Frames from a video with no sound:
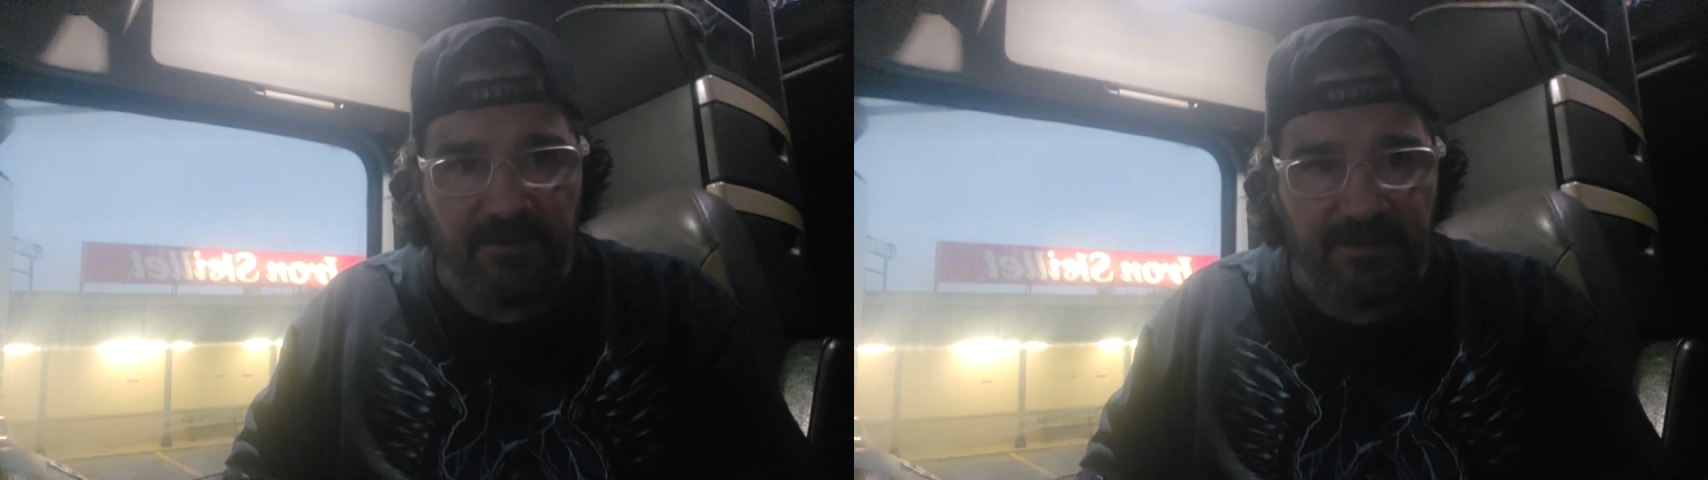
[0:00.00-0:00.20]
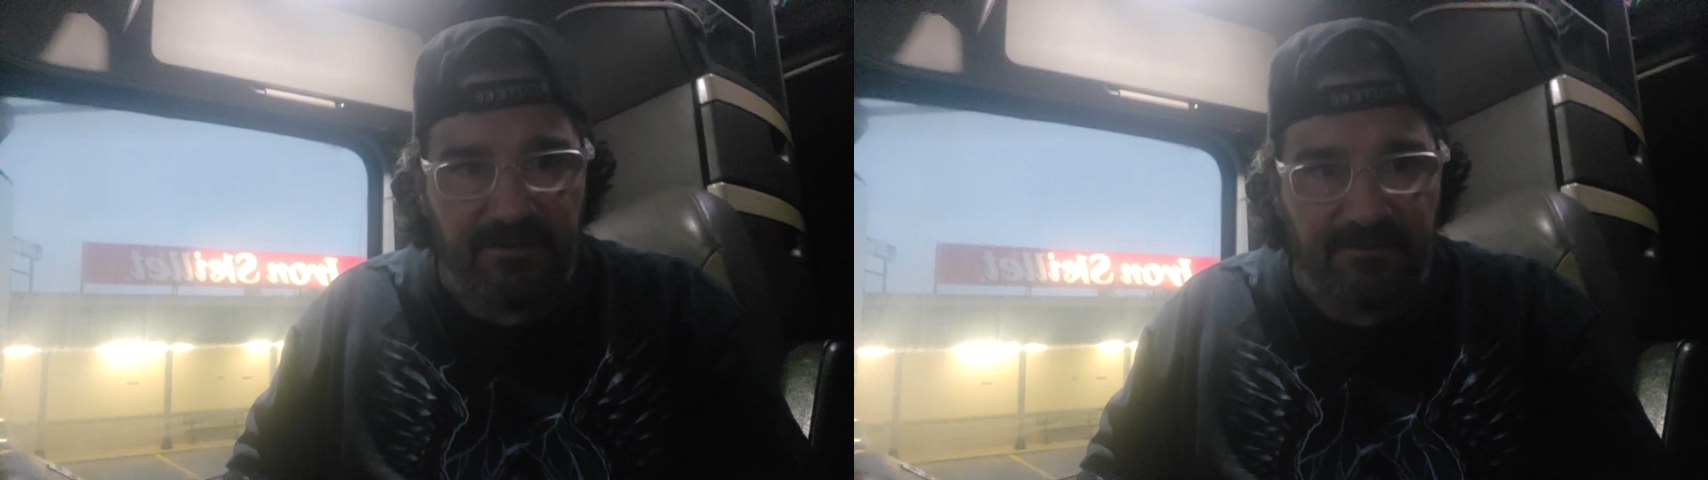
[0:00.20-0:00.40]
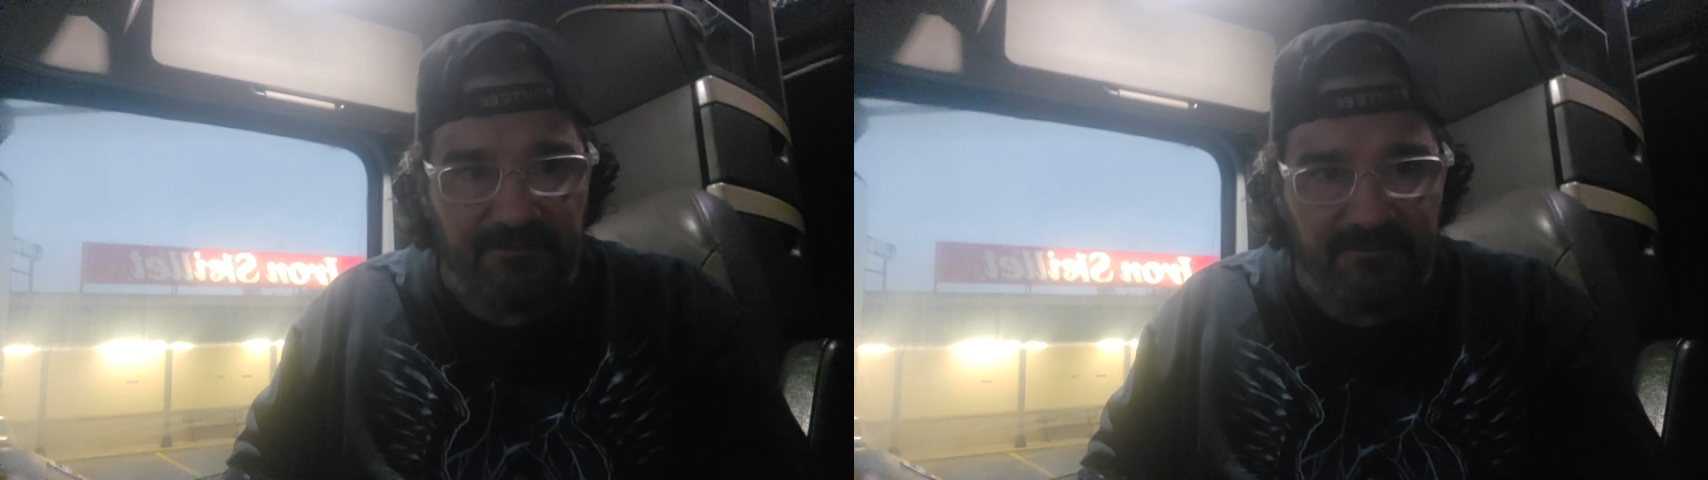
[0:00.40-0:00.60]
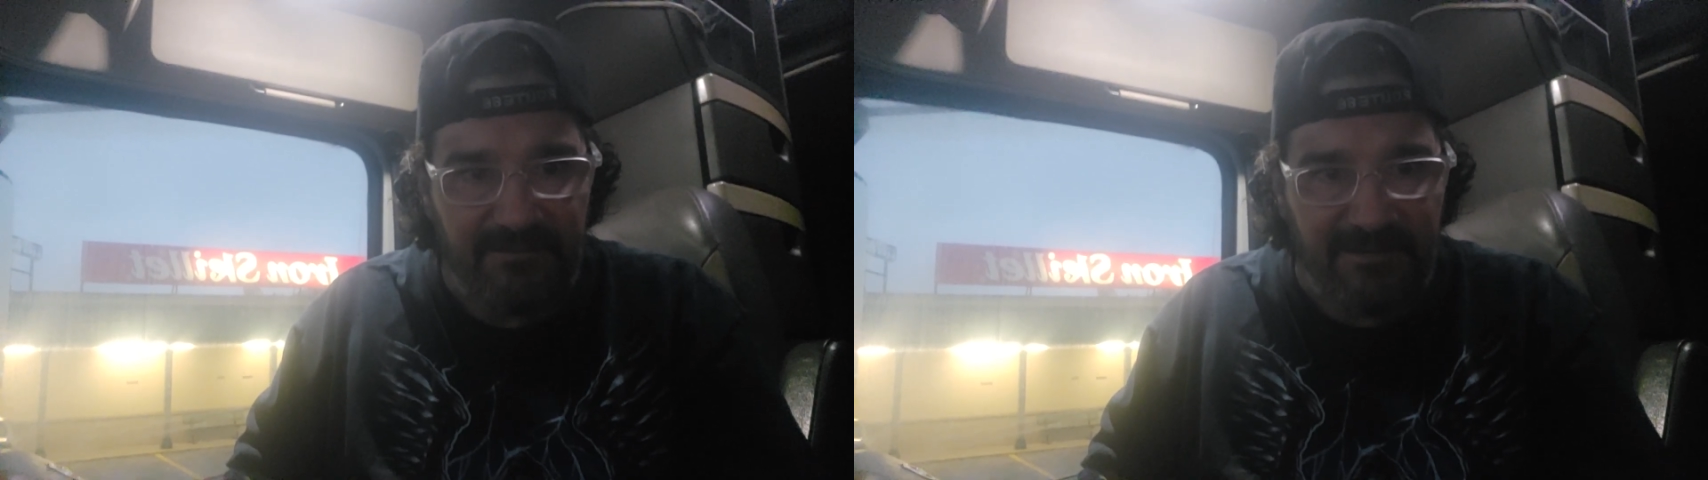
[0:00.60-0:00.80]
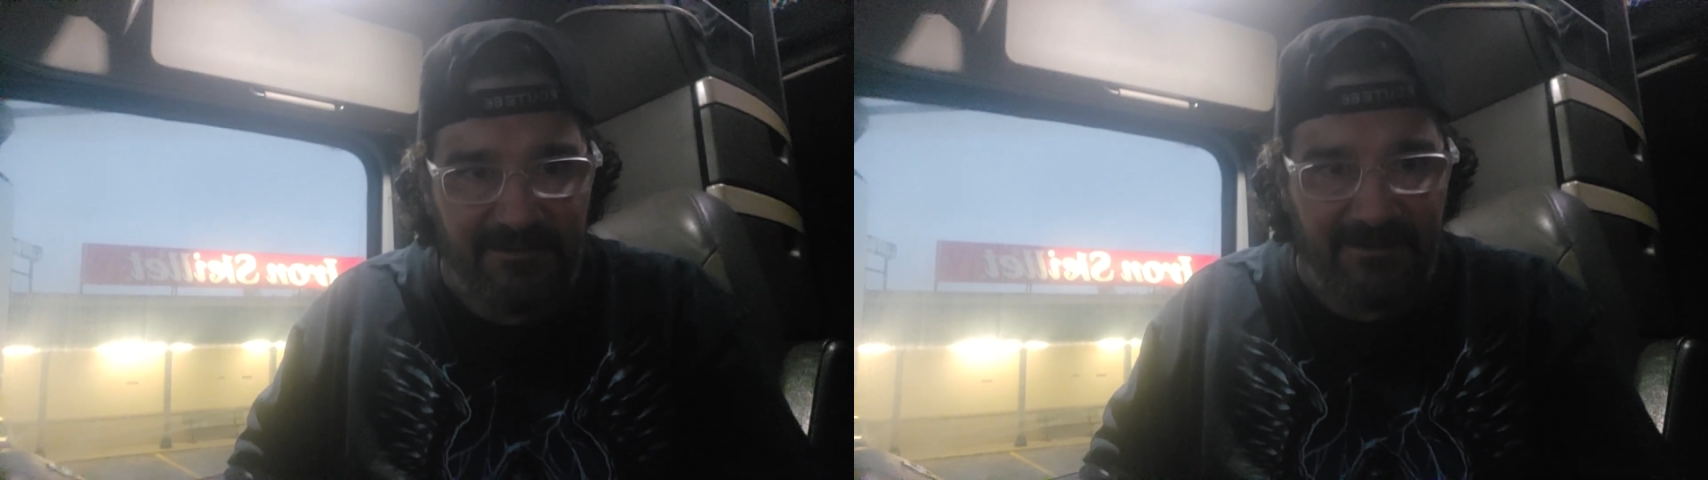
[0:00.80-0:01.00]
right
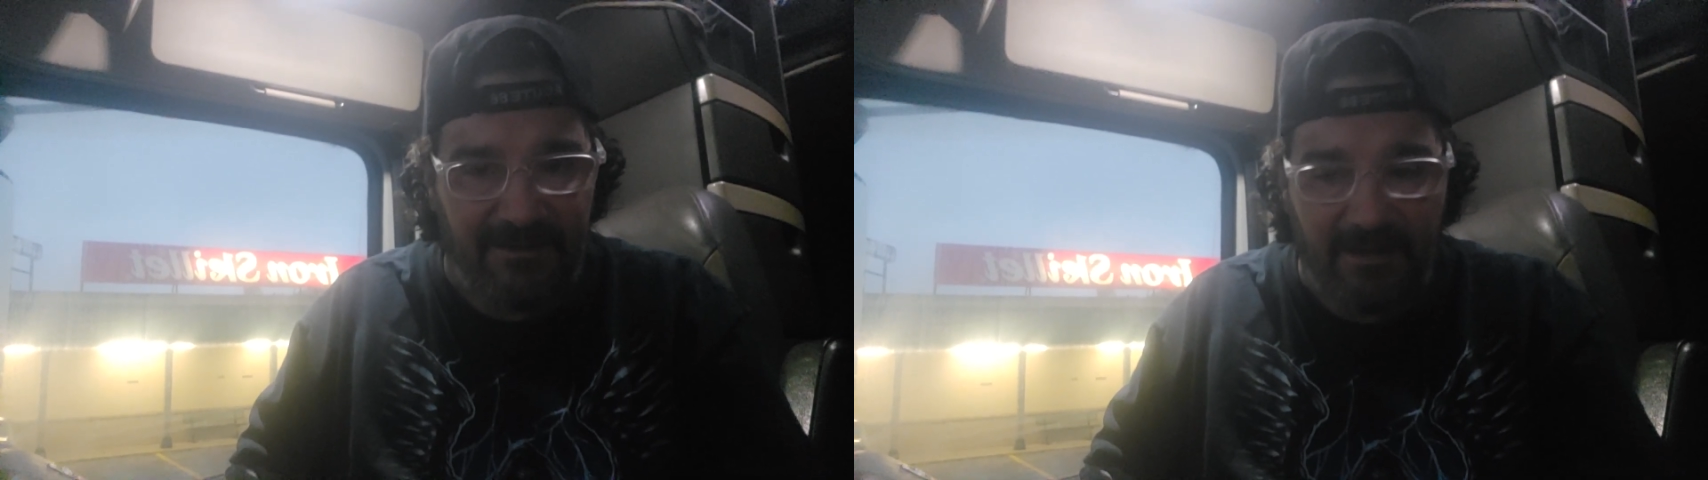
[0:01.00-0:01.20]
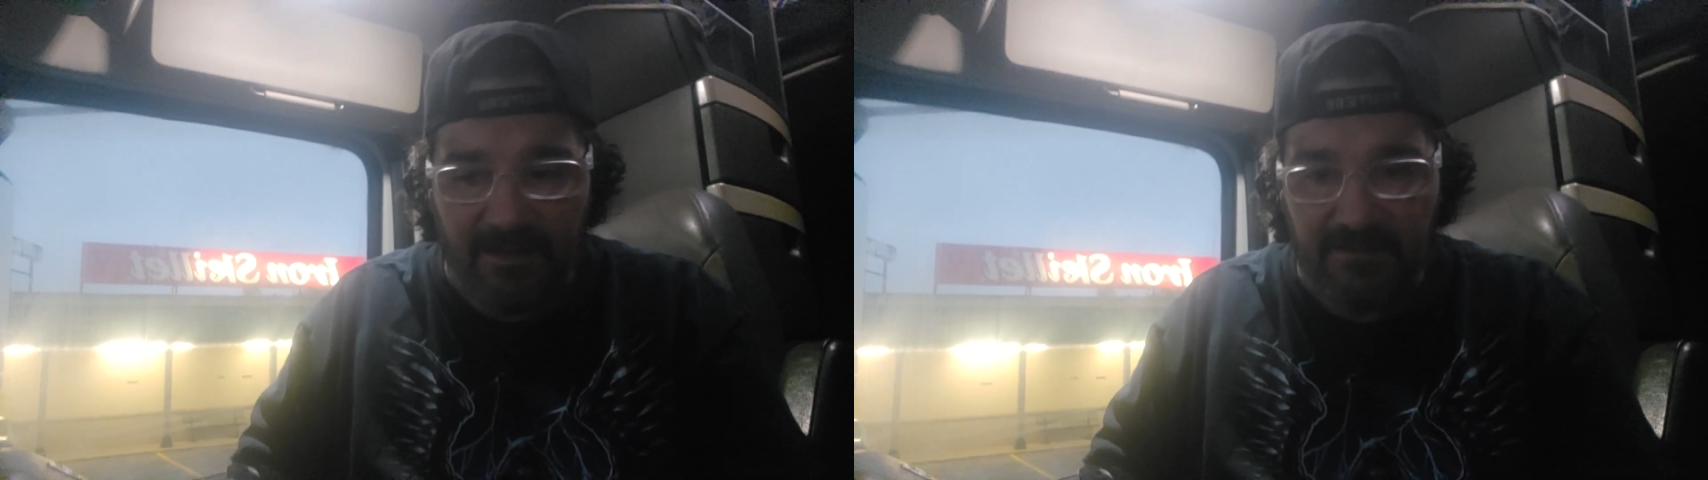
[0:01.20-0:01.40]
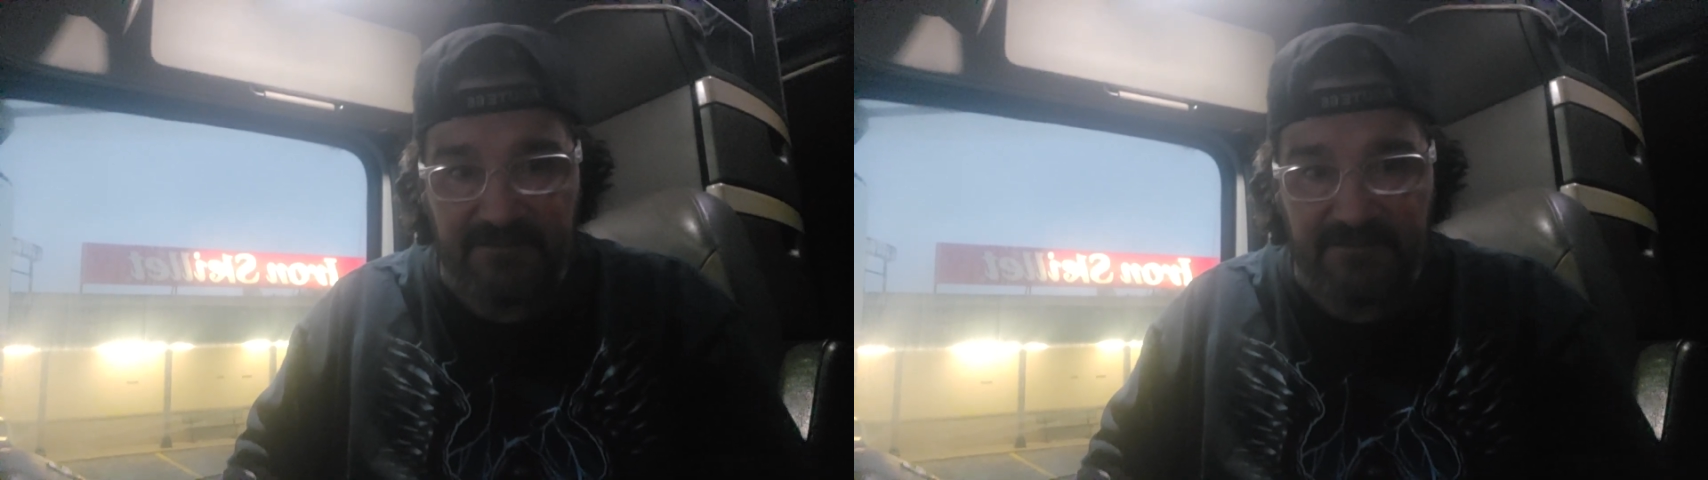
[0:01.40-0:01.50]
now.